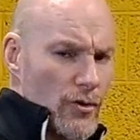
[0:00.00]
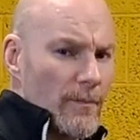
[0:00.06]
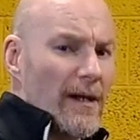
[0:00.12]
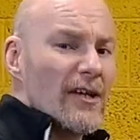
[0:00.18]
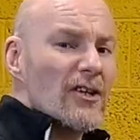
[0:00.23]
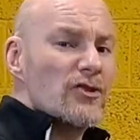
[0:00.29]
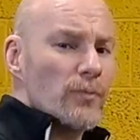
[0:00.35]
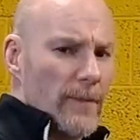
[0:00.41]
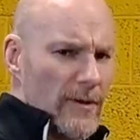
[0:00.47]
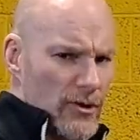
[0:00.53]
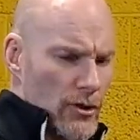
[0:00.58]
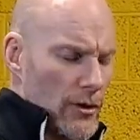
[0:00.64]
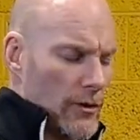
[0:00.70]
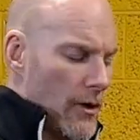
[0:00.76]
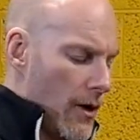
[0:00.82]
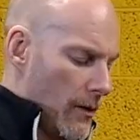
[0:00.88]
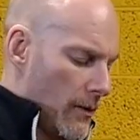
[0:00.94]
minutes would be too
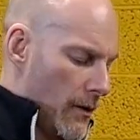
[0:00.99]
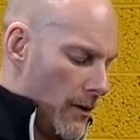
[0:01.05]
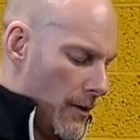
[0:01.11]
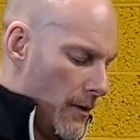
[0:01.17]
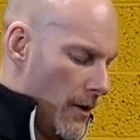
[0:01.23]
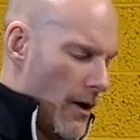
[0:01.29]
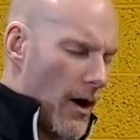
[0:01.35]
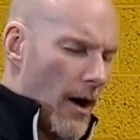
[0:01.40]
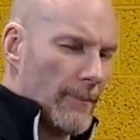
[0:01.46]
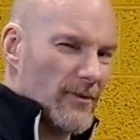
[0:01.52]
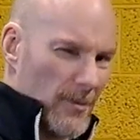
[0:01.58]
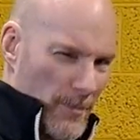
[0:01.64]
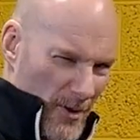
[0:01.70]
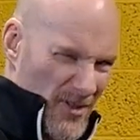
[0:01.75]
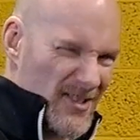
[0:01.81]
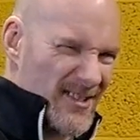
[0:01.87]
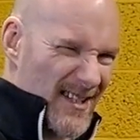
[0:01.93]
long. Up to
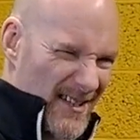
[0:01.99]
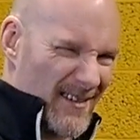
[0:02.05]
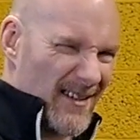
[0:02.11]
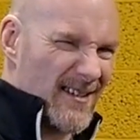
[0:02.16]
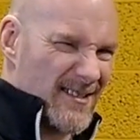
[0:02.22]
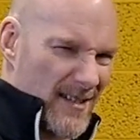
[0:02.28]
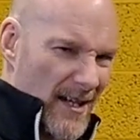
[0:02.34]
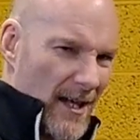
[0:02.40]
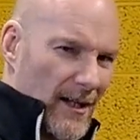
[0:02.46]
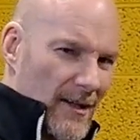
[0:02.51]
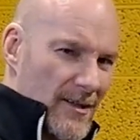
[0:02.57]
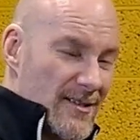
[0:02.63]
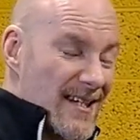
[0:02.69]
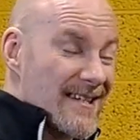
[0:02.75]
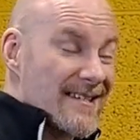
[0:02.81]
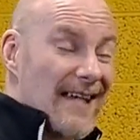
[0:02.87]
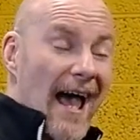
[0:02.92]
about 60 seconds
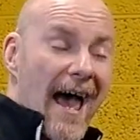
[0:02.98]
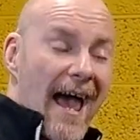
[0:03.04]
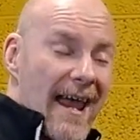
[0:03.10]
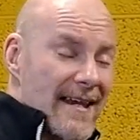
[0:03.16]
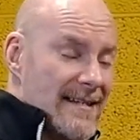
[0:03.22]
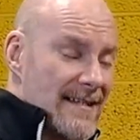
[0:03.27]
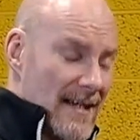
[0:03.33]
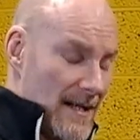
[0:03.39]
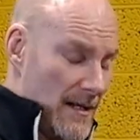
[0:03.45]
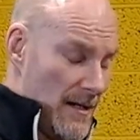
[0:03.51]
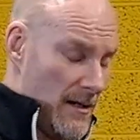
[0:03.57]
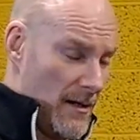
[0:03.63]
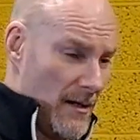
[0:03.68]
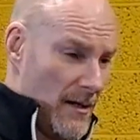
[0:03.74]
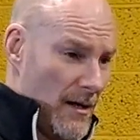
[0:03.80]
is ideal,